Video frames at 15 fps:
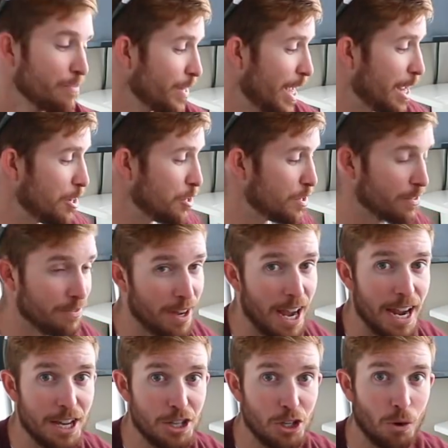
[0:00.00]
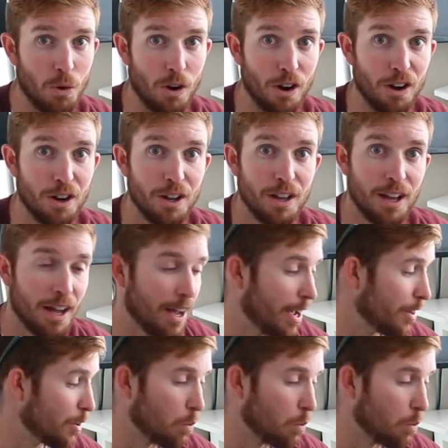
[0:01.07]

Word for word: and you divide your uh,